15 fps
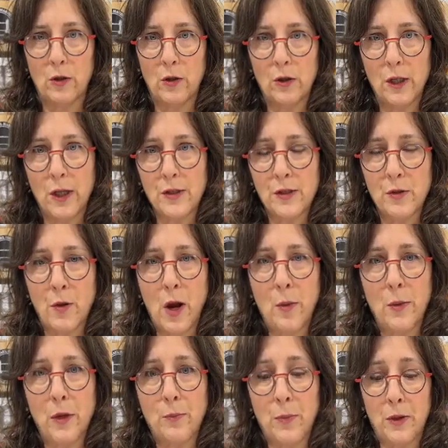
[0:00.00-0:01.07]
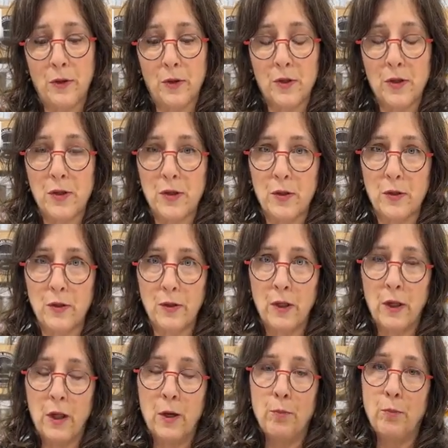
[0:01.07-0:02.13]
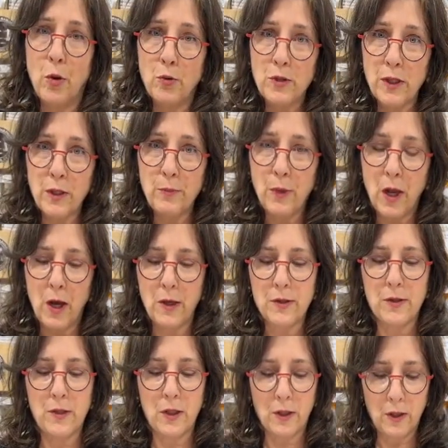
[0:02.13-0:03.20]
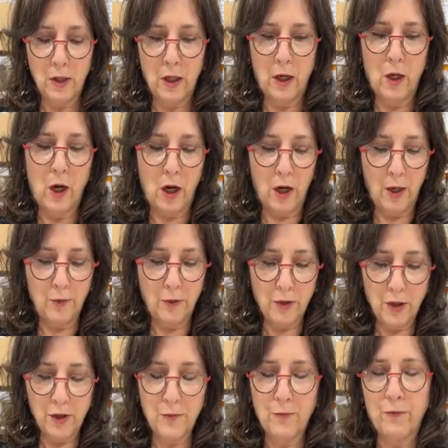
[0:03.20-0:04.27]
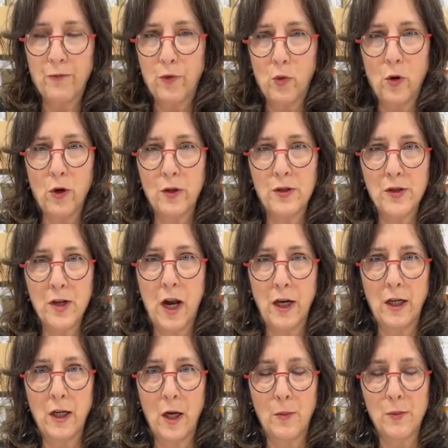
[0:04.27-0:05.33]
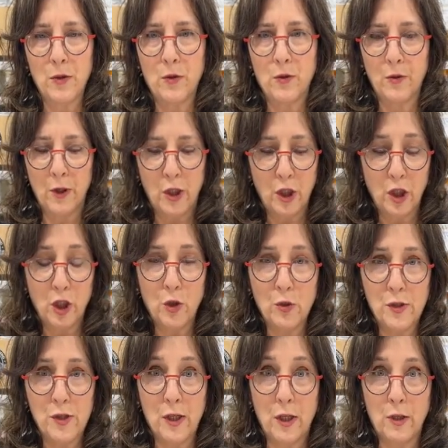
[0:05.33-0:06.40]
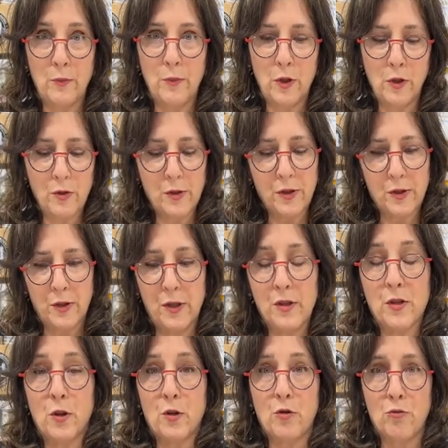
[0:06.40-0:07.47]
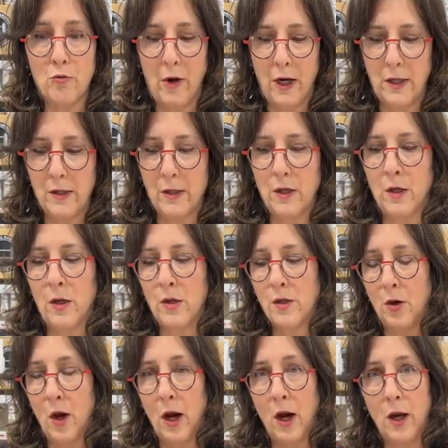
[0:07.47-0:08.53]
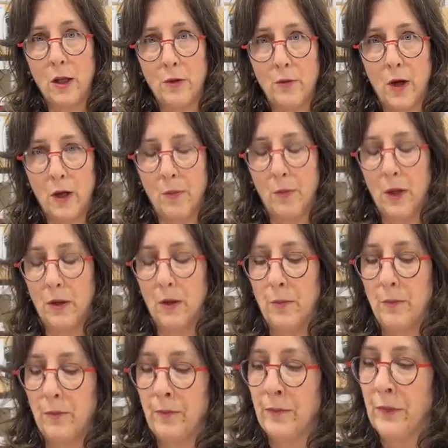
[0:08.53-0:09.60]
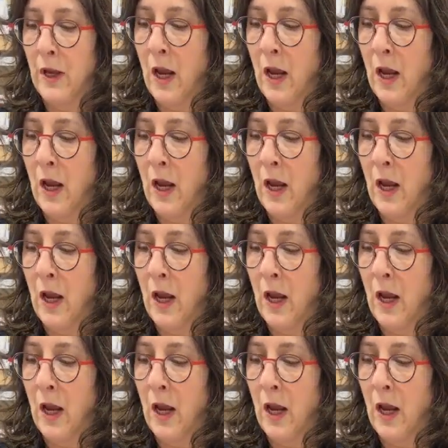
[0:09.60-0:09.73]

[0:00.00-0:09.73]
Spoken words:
and look like ceramic, but they're still mostly plastic. Just for standing up to use and abuse, these are great. So I highly recommend them.